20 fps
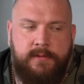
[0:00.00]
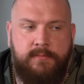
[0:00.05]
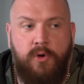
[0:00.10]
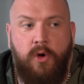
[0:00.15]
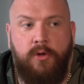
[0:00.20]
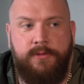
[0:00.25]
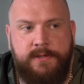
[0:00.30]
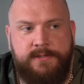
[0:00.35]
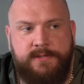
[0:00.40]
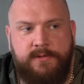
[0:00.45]
The
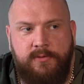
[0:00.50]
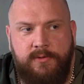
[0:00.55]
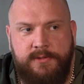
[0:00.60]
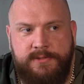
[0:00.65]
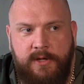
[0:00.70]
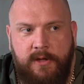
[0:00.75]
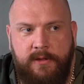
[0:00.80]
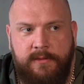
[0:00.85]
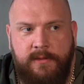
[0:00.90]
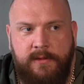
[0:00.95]
more this
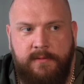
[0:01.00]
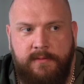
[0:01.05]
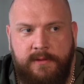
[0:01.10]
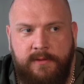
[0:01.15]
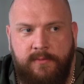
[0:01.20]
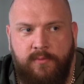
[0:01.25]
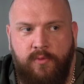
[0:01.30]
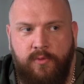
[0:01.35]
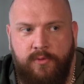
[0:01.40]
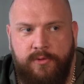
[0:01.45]
goes on,
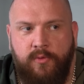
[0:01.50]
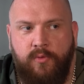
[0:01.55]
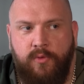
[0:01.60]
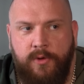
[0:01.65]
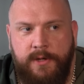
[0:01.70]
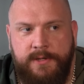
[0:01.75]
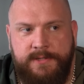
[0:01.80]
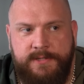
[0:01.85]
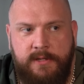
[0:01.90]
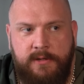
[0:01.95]
the
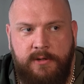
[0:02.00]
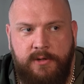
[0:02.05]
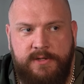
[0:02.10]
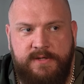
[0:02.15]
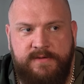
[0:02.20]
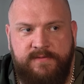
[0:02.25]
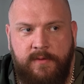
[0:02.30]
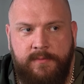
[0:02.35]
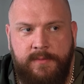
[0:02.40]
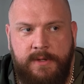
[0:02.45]
worse it
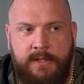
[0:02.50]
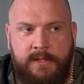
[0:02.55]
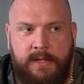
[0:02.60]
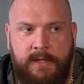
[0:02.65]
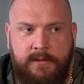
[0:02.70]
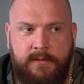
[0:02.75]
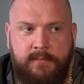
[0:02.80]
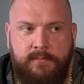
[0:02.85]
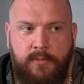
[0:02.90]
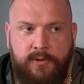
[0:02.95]
looks for me.
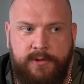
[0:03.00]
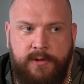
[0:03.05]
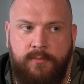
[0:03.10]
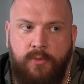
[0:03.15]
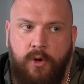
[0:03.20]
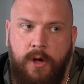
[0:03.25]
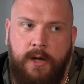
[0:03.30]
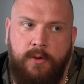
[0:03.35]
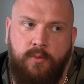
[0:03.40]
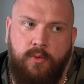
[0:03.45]
Like the
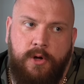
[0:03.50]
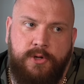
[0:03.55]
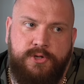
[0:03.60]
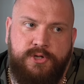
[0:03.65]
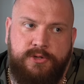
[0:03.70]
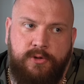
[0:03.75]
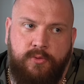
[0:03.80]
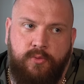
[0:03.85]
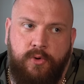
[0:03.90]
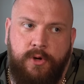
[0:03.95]
more I
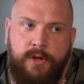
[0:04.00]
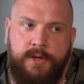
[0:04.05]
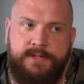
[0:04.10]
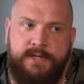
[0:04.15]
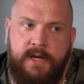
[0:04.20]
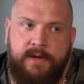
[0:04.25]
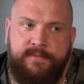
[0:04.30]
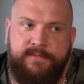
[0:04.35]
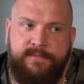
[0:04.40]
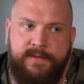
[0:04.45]
watch, the
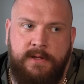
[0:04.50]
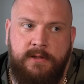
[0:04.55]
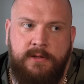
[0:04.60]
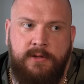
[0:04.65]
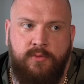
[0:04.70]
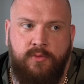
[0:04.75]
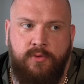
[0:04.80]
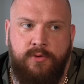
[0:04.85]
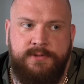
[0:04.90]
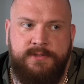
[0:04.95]
worse I feel
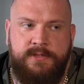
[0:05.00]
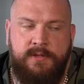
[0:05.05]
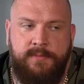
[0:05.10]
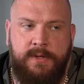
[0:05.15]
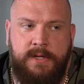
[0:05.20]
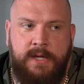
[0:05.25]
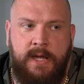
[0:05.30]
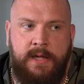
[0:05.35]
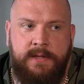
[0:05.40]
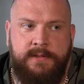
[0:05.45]
towards the
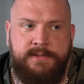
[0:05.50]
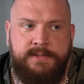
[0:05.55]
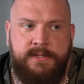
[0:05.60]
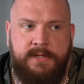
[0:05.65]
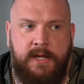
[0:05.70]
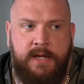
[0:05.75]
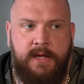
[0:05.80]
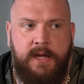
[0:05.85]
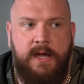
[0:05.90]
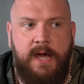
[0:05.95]
McCanns.
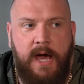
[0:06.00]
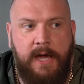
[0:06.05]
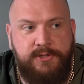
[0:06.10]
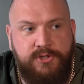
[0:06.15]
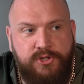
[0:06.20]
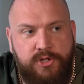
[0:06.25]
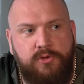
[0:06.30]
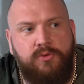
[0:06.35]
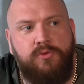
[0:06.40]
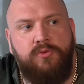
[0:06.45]
And
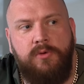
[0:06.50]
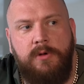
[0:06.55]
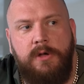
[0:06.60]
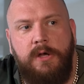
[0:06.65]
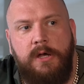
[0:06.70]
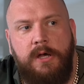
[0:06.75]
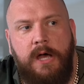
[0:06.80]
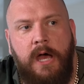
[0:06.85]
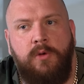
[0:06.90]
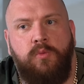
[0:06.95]

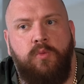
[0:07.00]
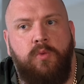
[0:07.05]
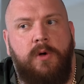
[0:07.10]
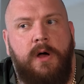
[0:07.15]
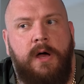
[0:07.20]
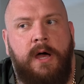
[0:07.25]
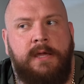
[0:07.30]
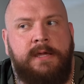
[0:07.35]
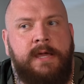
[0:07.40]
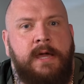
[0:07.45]

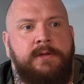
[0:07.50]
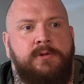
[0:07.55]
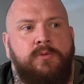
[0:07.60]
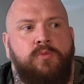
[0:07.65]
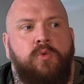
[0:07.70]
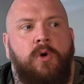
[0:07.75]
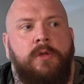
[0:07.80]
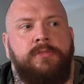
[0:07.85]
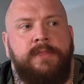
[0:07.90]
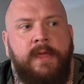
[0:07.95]
I kind
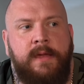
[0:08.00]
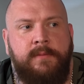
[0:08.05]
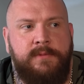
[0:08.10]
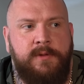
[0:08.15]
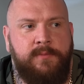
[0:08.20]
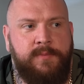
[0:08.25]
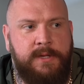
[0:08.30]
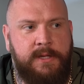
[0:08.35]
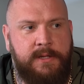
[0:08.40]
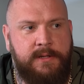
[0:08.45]
of want them
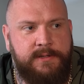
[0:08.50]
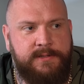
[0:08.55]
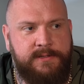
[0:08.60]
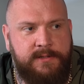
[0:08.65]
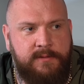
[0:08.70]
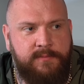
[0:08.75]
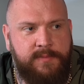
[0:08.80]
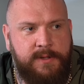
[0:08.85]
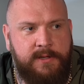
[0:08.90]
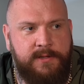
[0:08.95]
to be
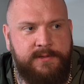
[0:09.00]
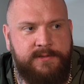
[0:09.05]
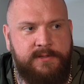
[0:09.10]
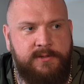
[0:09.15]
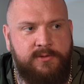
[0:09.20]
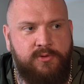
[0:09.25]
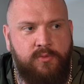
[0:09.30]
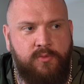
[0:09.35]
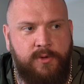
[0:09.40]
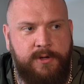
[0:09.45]
innocent, because
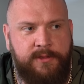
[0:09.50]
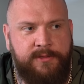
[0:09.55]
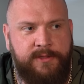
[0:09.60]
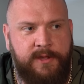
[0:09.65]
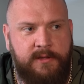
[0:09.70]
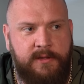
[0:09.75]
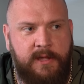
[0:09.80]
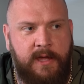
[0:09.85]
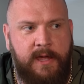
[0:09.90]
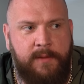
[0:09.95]
you don't want to
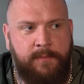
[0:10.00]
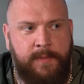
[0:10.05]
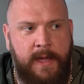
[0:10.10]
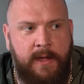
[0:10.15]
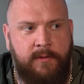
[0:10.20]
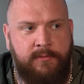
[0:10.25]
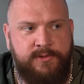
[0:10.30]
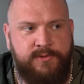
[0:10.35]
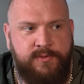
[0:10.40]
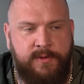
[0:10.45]
think that
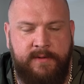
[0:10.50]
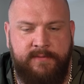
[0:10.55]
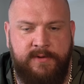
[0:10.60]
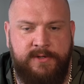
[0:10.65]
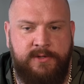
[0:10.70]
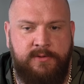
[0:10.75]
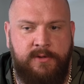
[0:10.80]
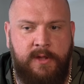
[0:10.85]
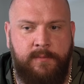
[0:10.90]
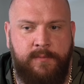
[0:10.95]
parents would ever
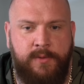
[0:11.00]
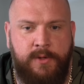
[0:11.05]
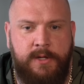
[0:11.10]
do that.